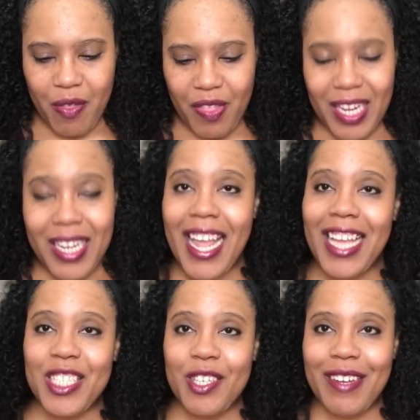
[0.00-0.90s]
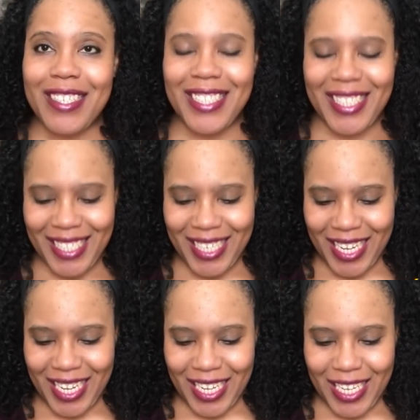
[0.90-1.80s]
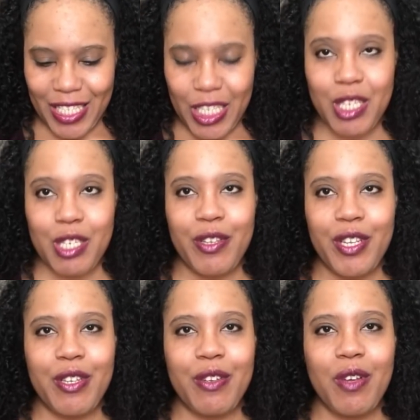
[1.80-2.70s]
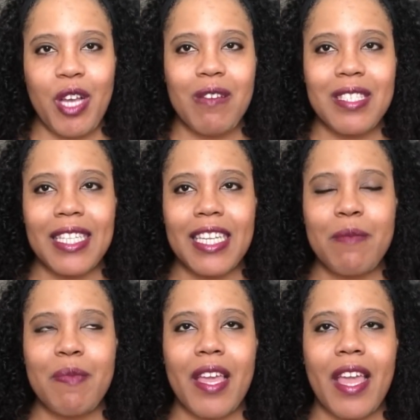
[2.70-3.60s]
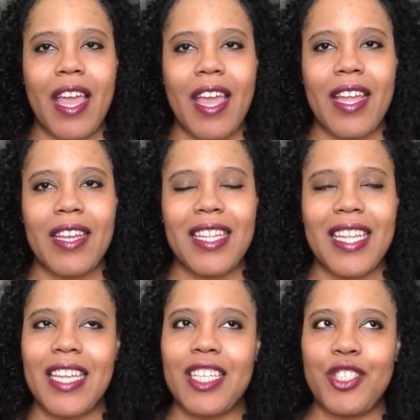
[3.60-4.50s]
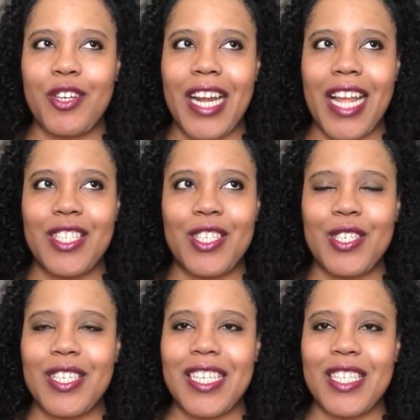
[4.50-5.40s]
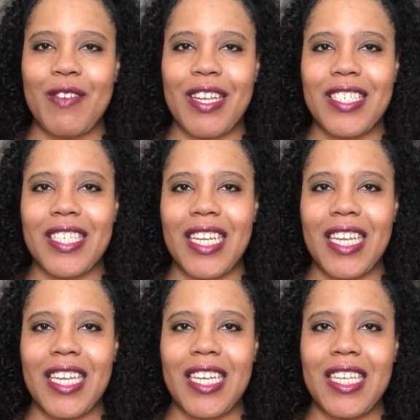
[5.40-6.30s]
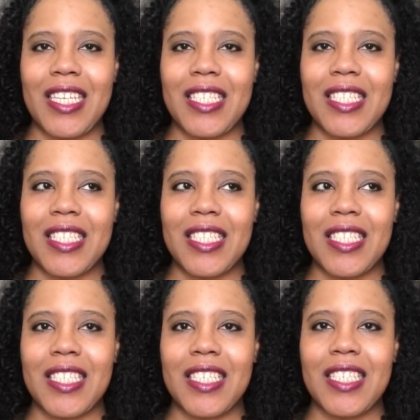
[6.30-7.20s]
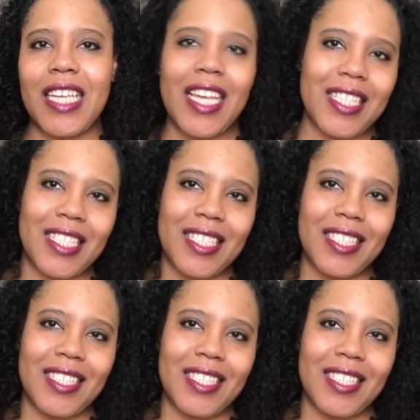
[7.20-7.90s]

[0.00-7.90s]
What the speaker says: the next question is, do you co-sleep? And the short answer to this question is yes.